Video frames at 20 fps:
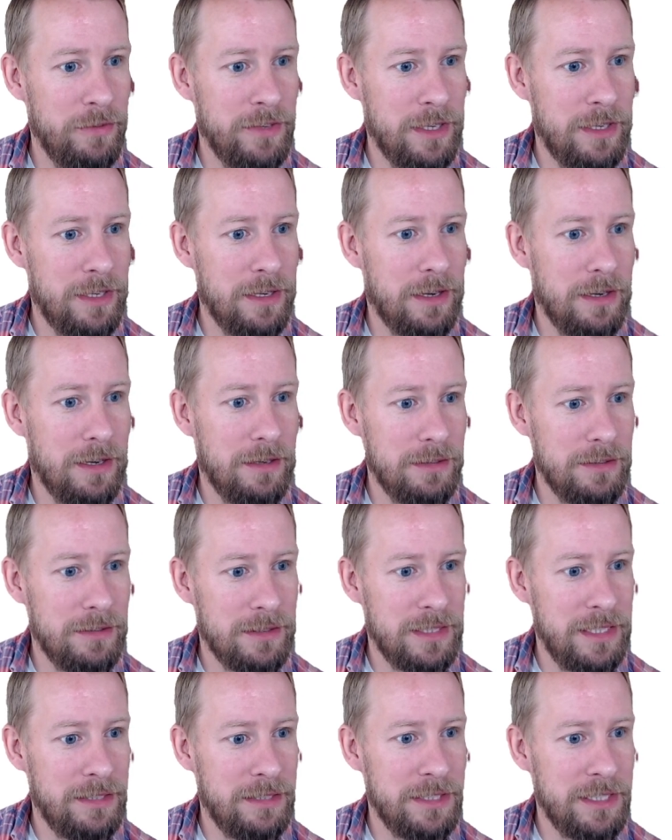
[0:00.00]
got
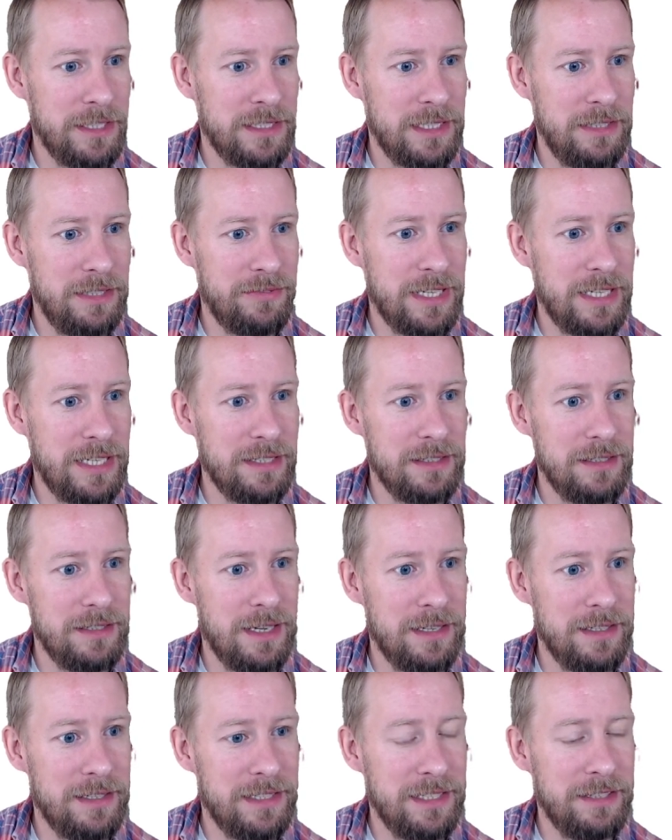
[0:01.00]
decreased defense,
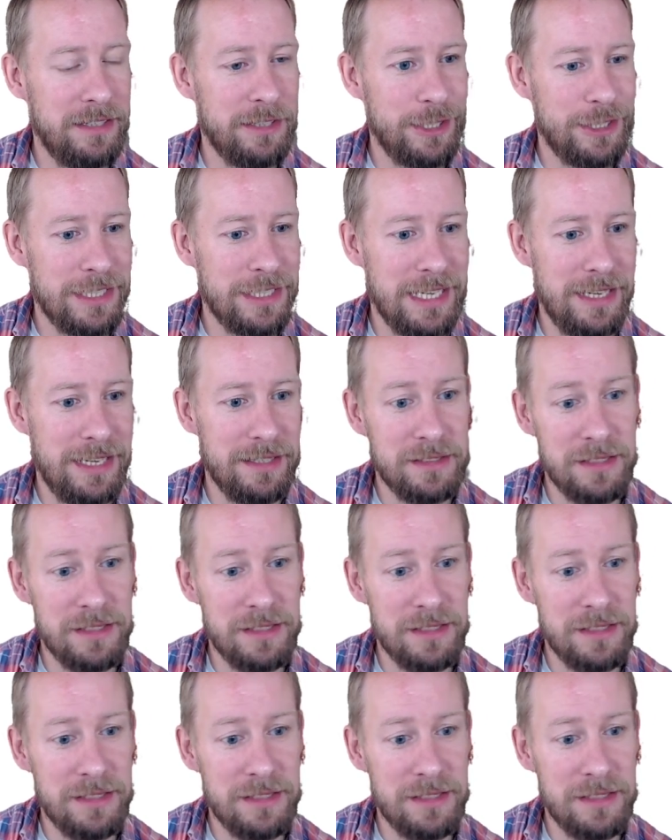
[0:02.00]
decreased attack,